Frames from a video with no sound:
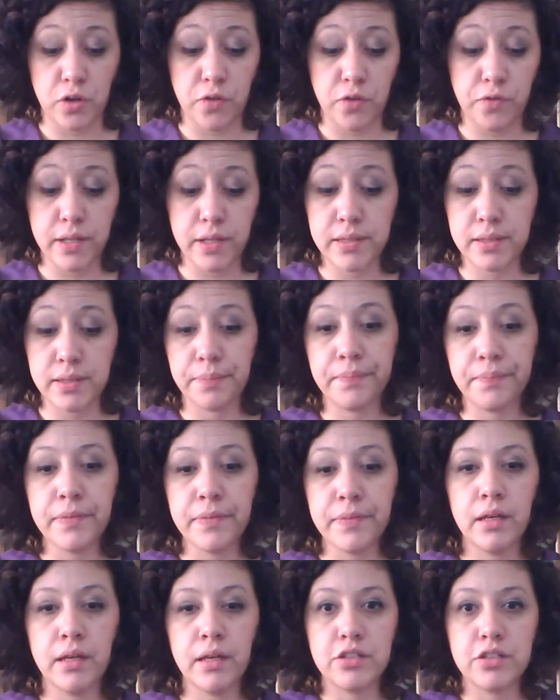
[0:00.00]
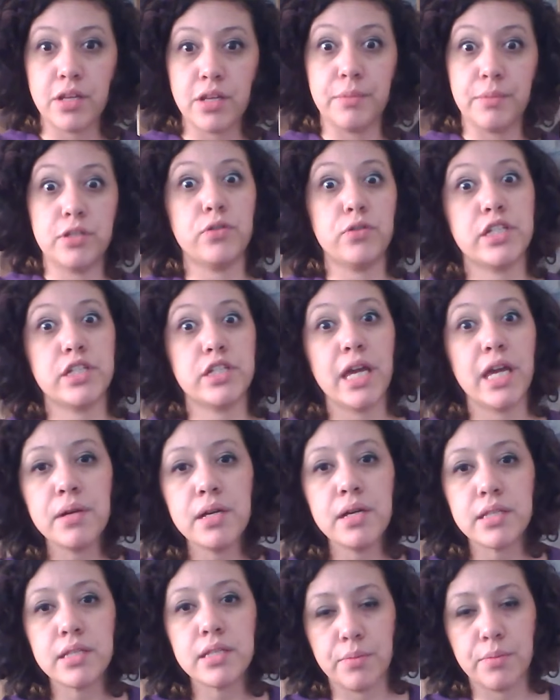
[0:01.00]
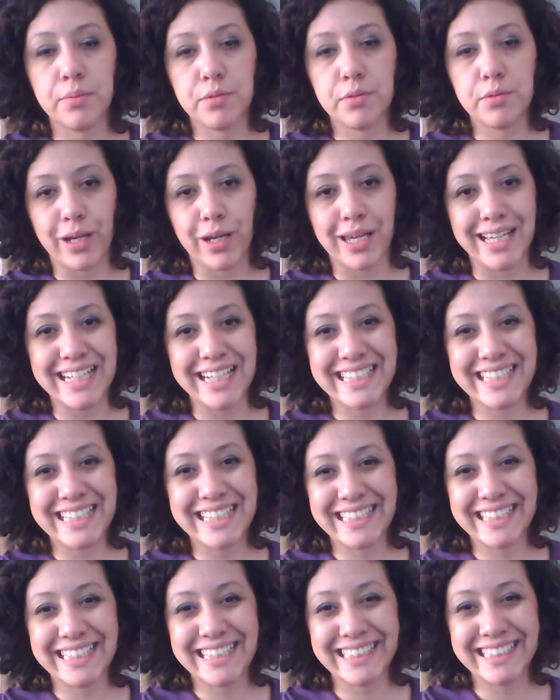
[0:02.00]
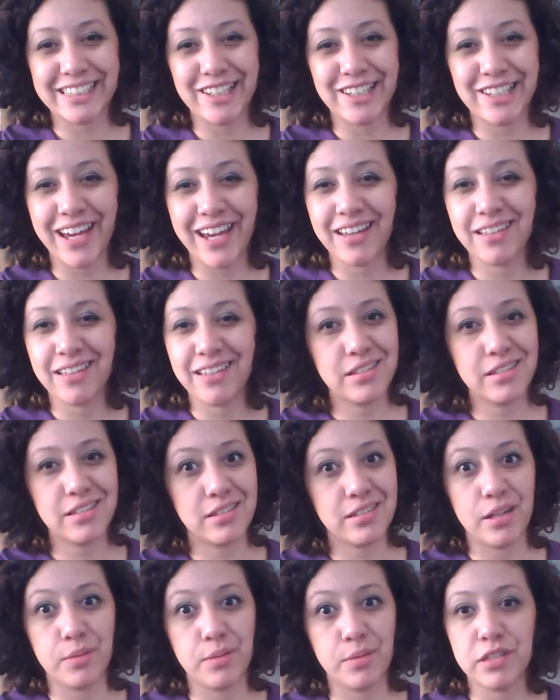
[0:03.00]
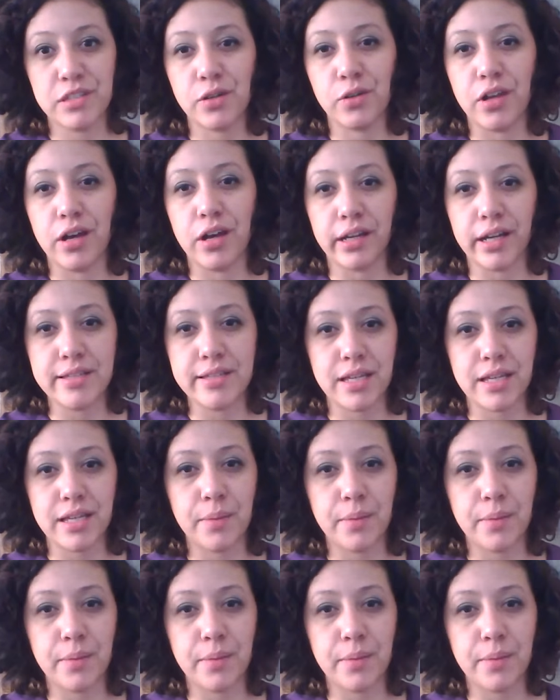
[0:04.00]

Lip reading: surface. I'm gonna switch cameras and I'm start working. Okay, this is taking so long, guys. I